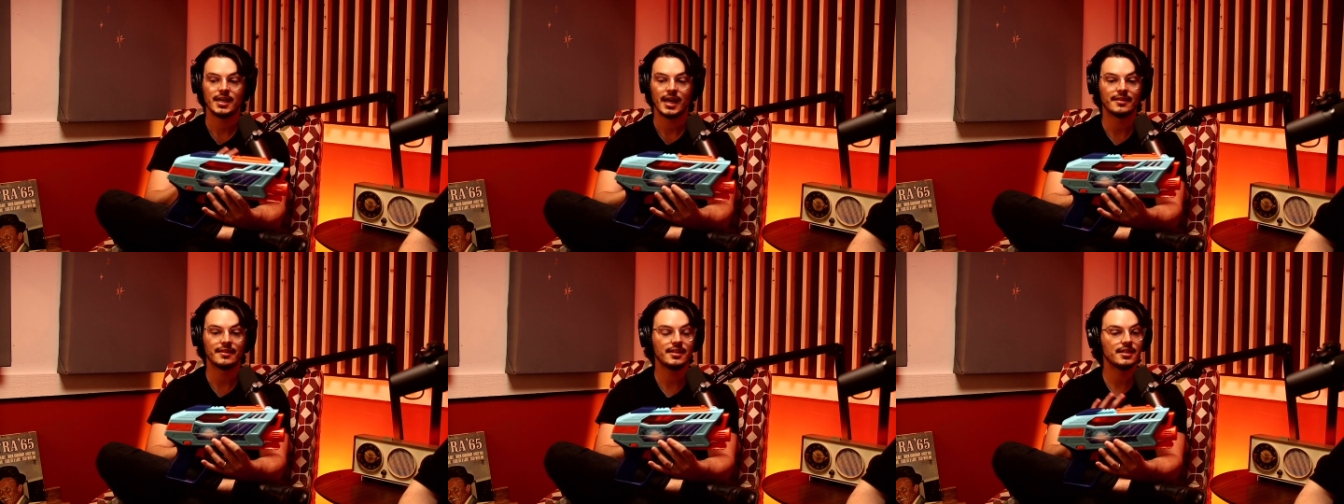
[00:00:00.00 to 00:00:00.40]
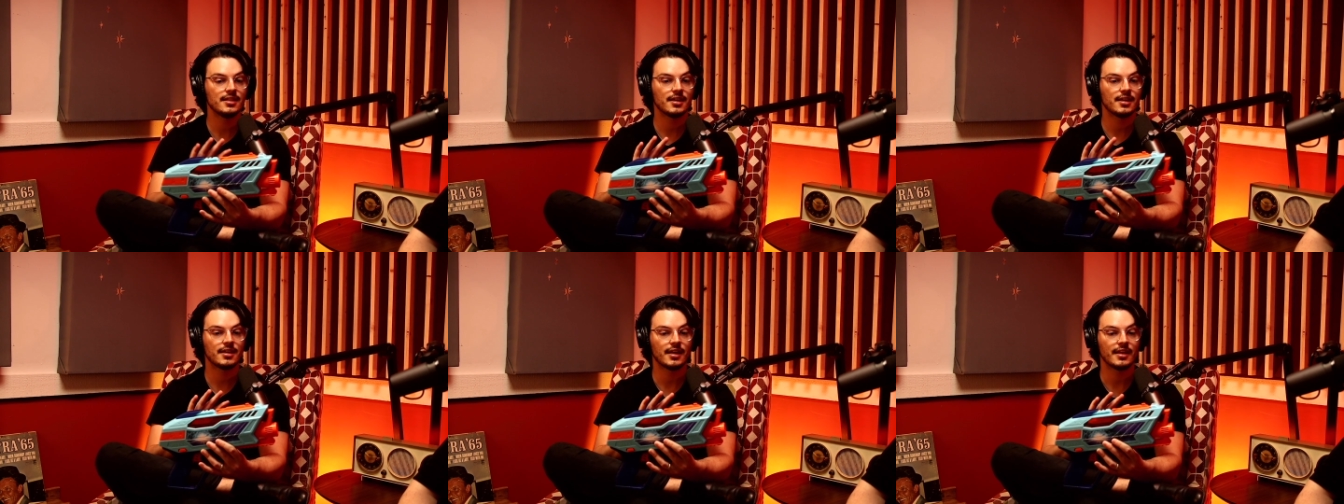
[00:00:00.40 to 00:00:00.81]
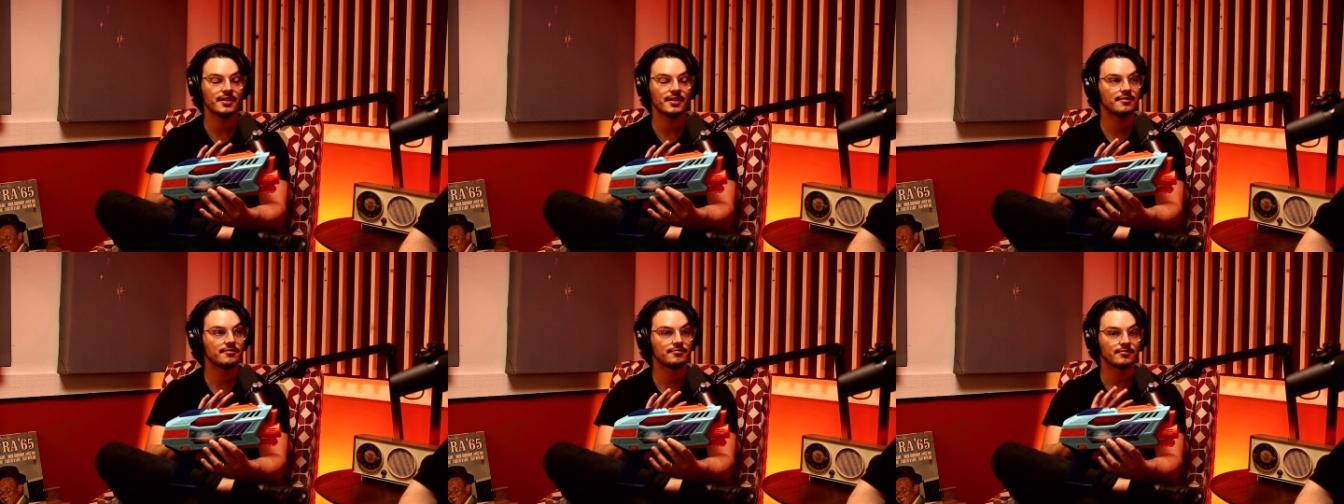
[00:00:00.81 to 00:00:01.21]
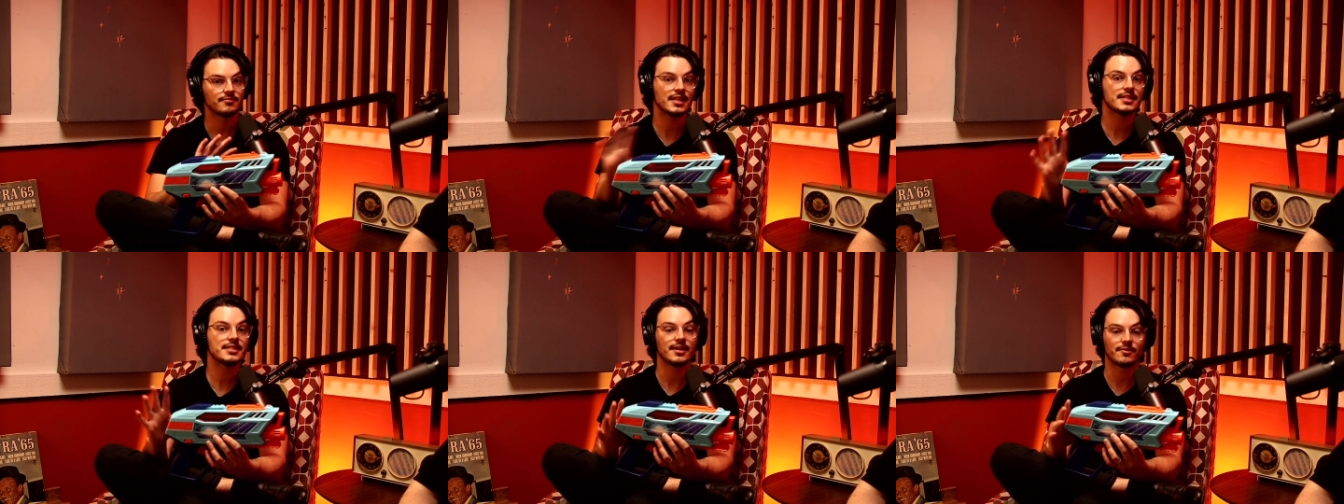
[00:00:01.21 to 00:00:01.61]
and then
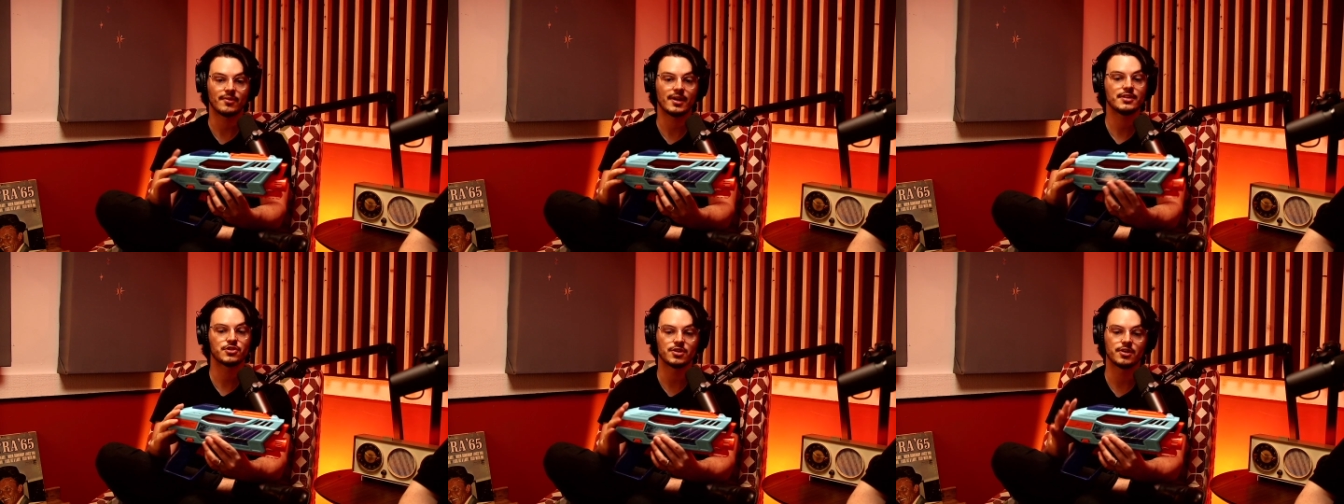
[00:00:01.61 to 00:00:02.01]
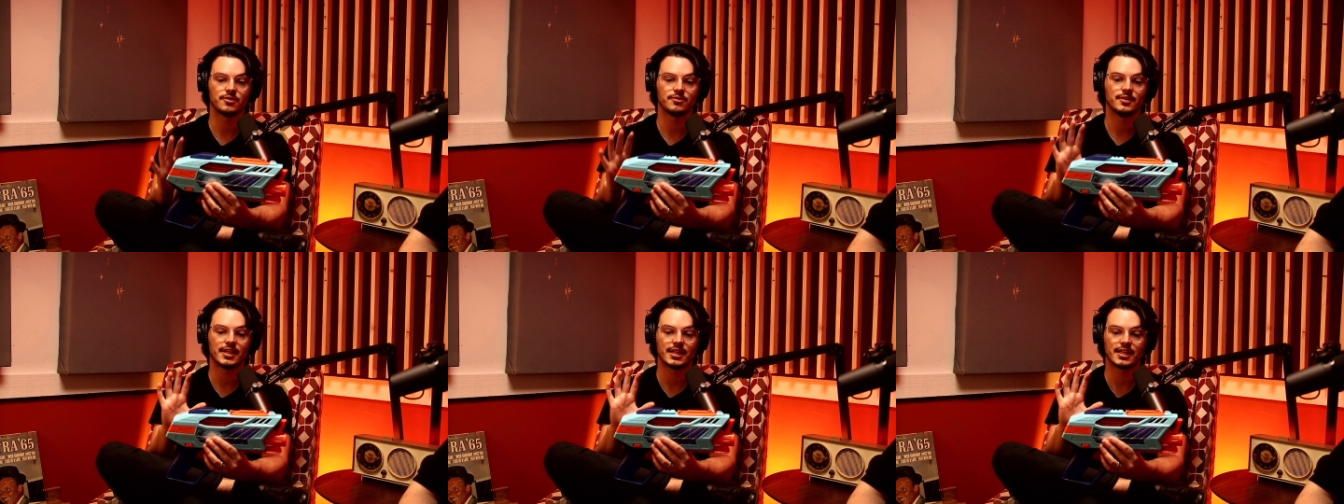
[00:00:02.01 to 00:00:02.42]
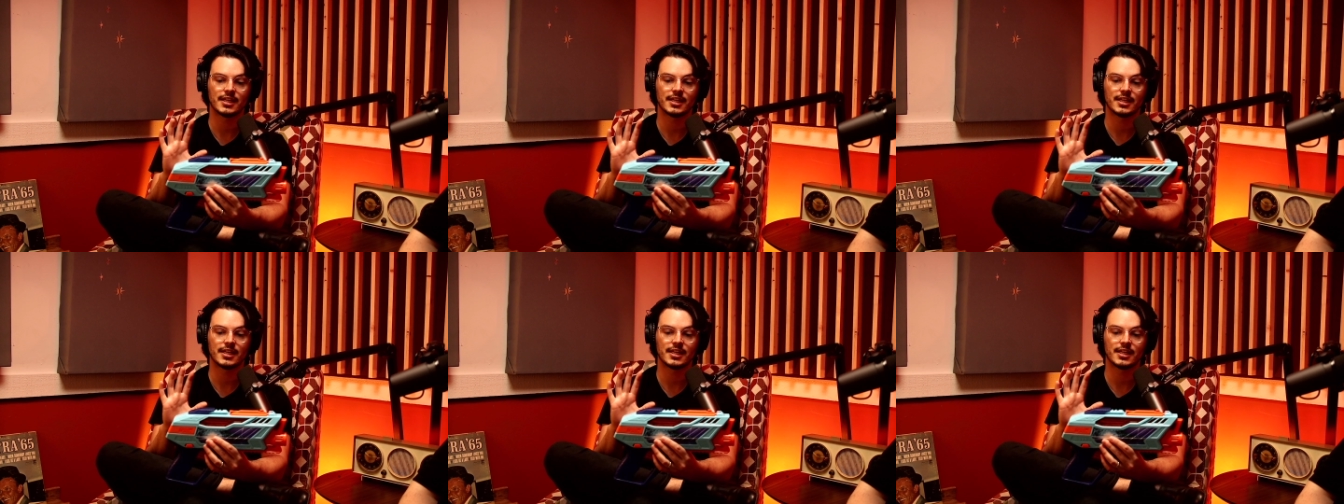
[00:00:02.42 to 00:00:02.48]
that's it, right? So